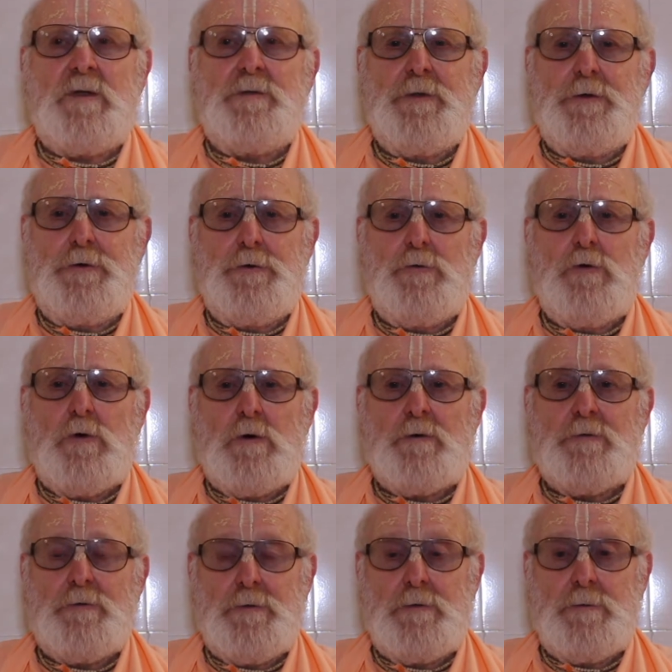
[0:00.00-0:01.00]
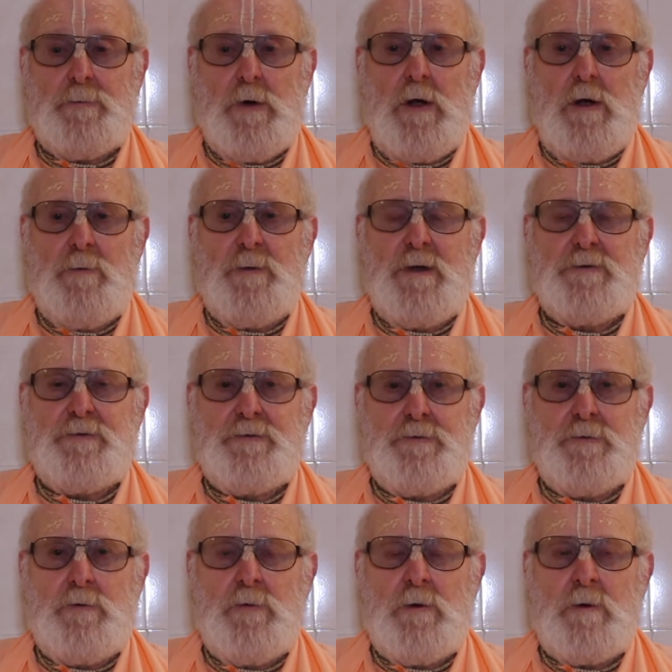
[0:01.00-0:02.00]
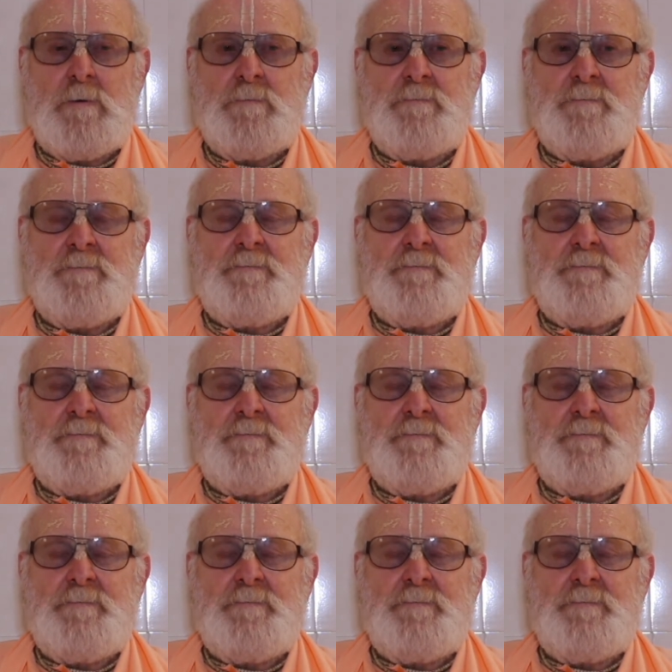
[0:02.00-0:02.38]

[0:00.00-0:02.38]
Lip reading: the door, Srila Prabhupada's door,